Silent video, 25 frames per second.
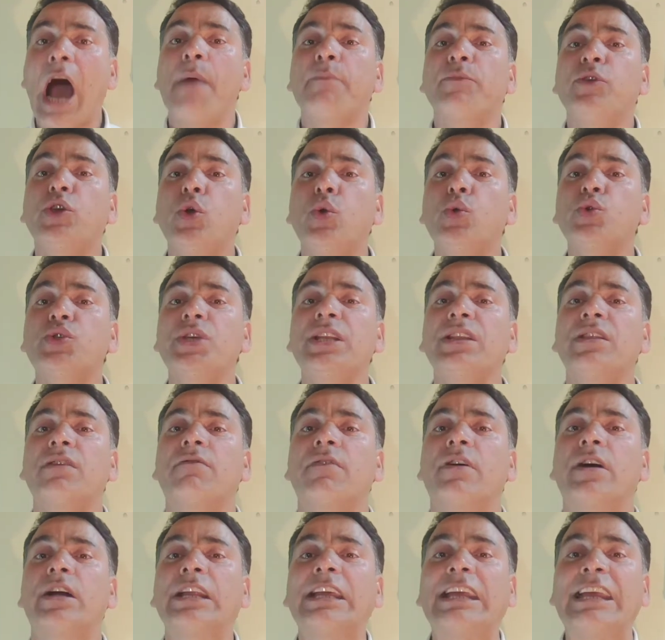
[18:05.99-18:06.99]
I'm
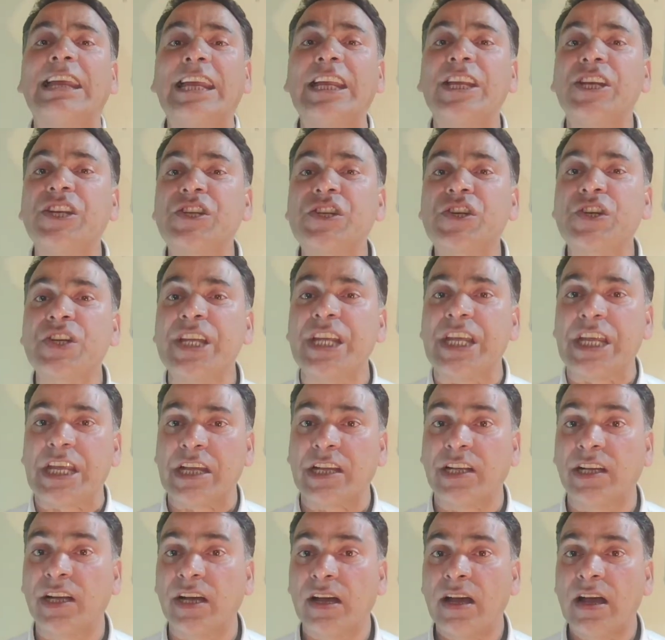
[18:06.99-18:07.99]
using the word
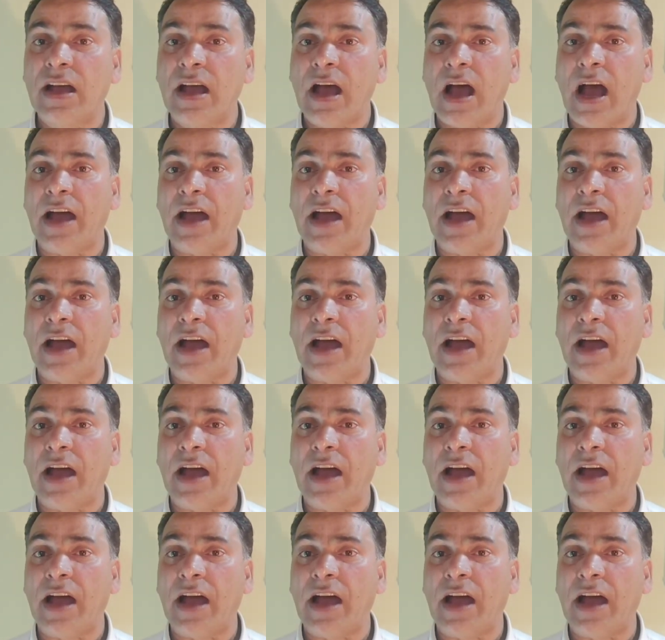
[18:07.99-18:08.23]
intrigue,